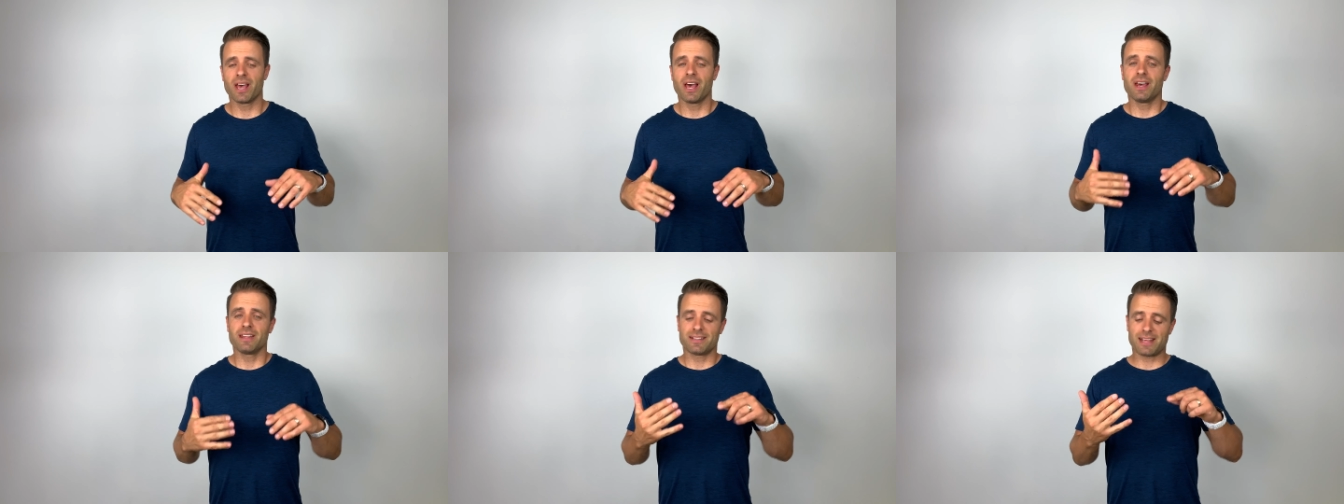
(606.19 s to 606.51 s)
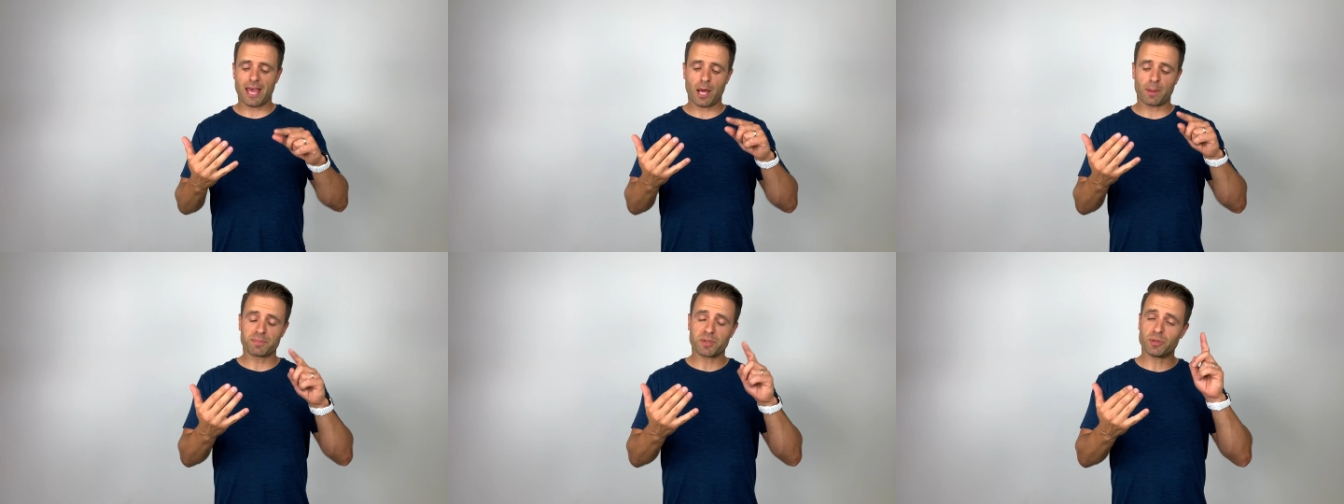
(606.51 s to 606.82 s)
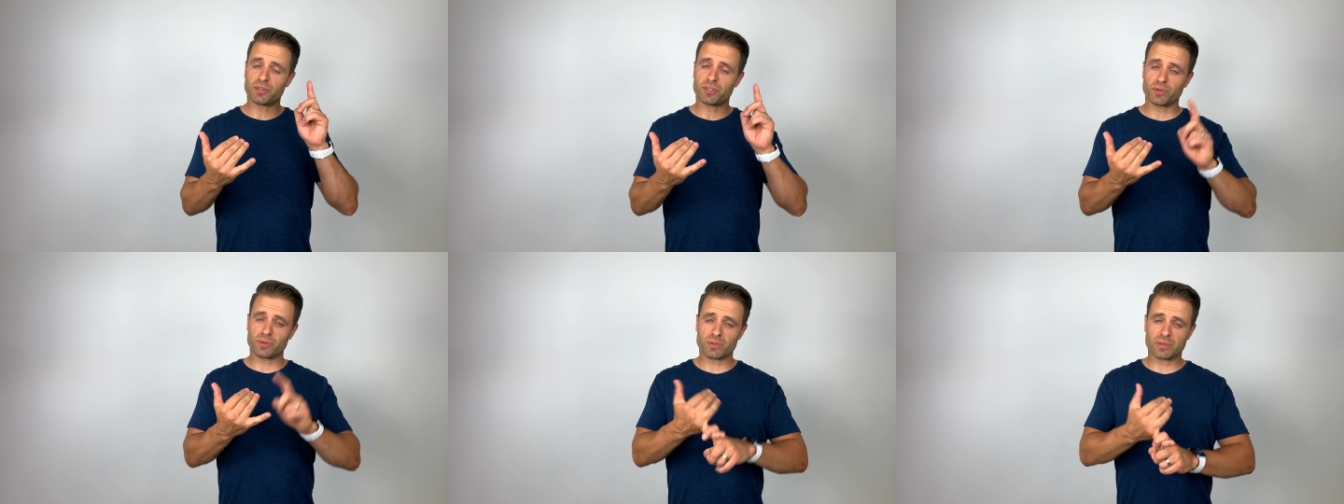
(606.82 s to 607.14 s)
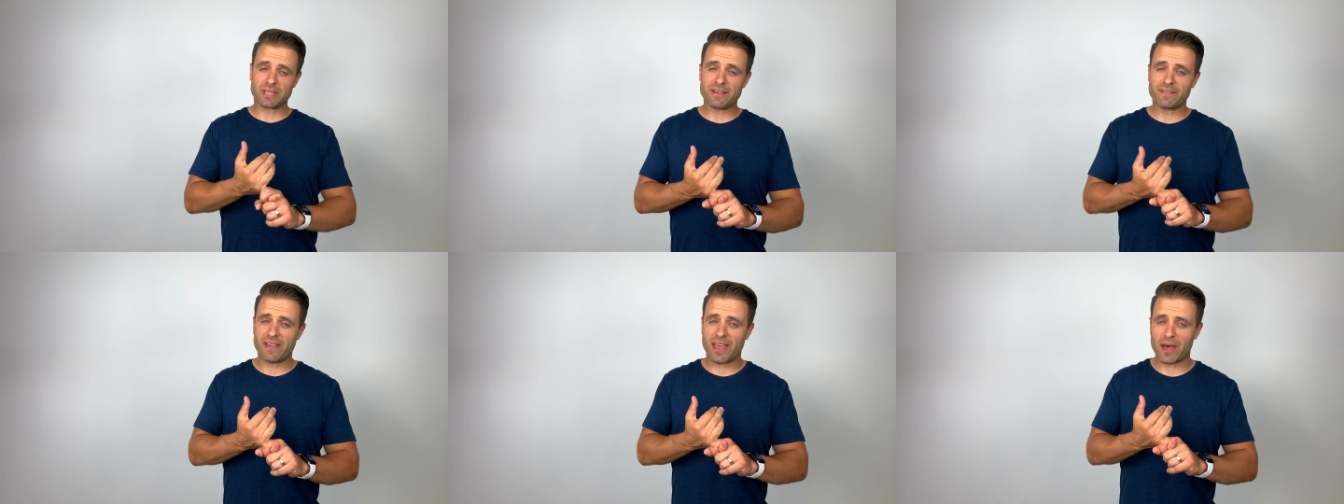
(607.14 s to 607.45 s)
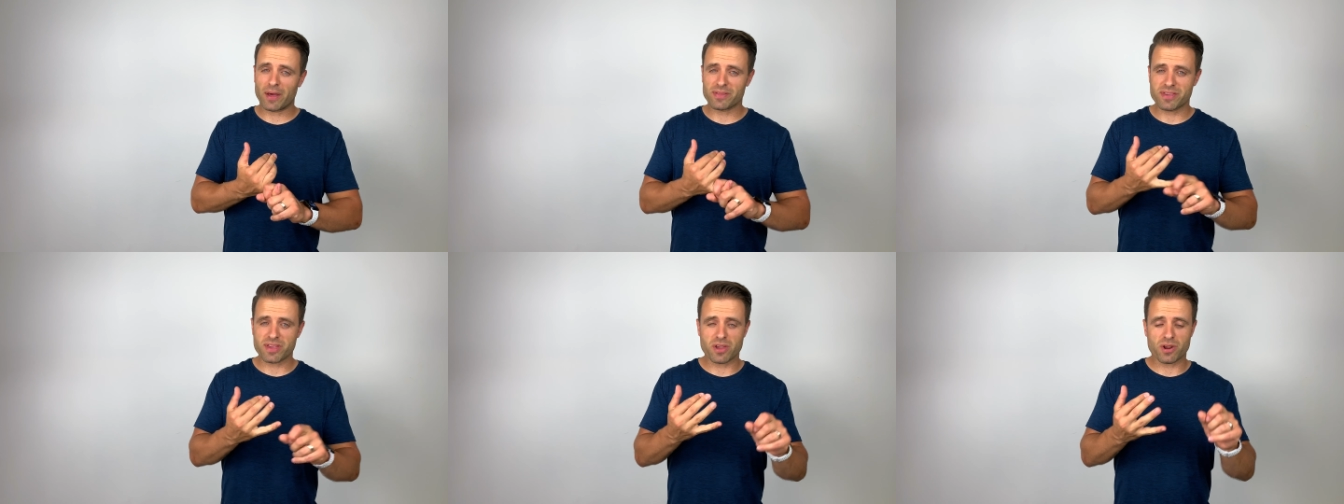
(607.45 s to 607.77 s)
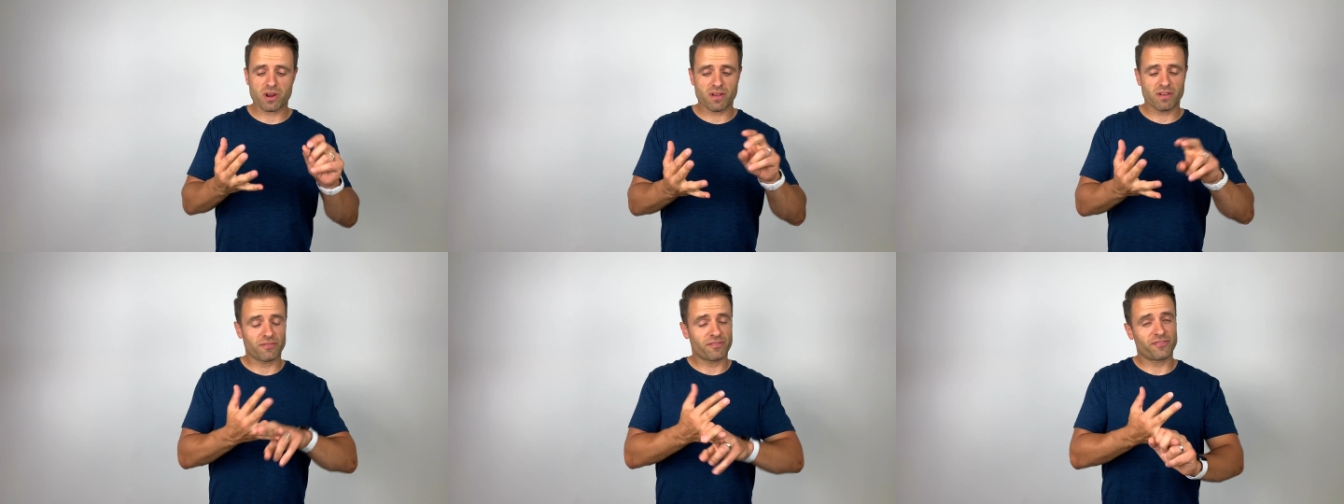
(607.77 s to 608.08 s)
to help you to live
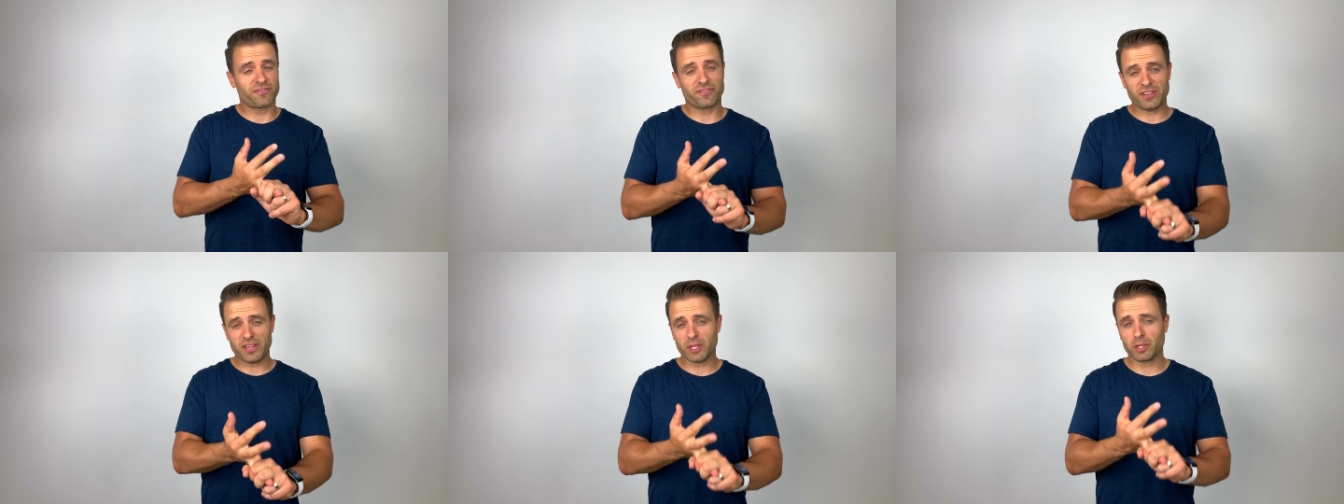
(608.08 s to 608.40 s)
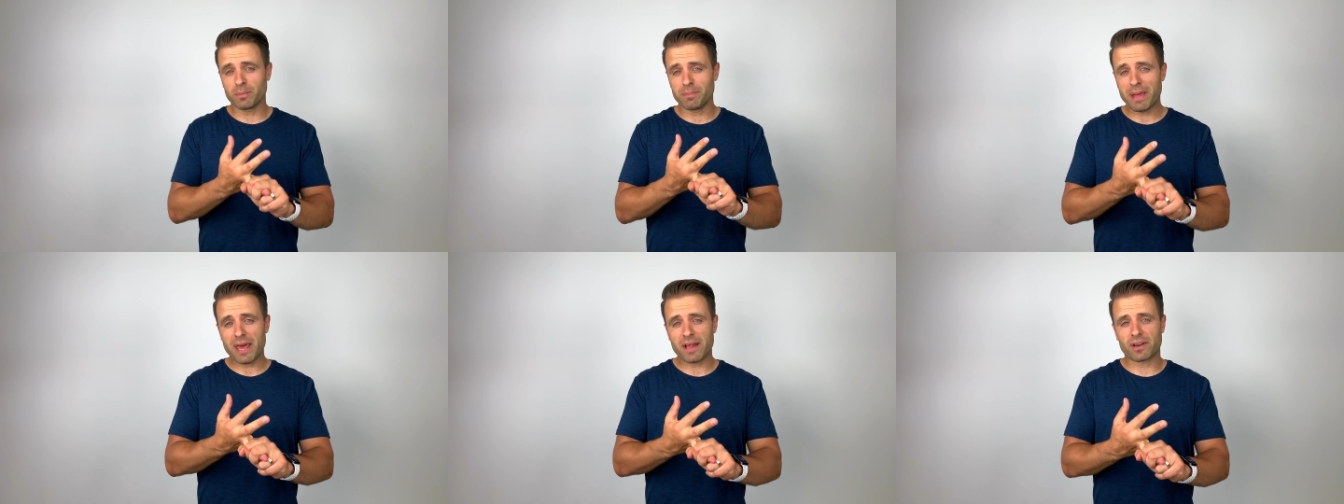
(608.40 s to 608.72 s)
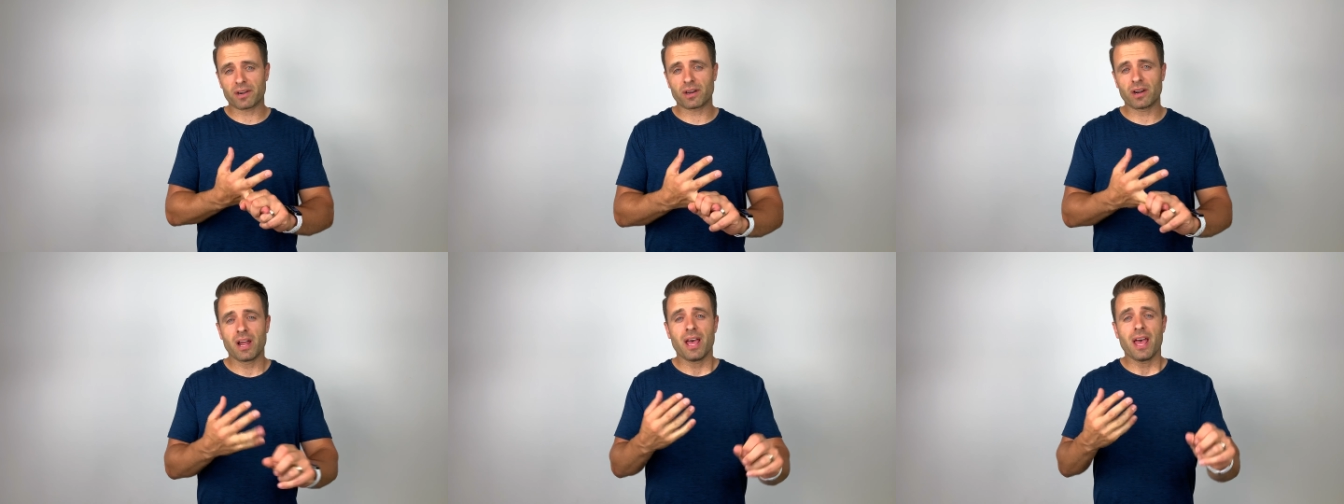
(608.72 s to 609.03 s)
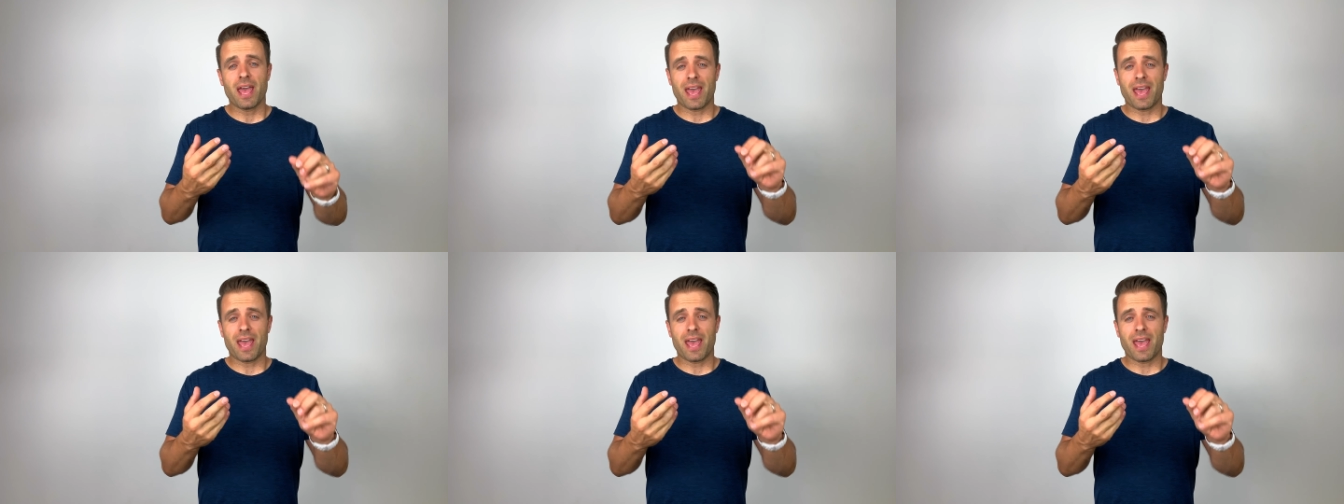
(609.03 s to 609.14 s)
healthier, feel better,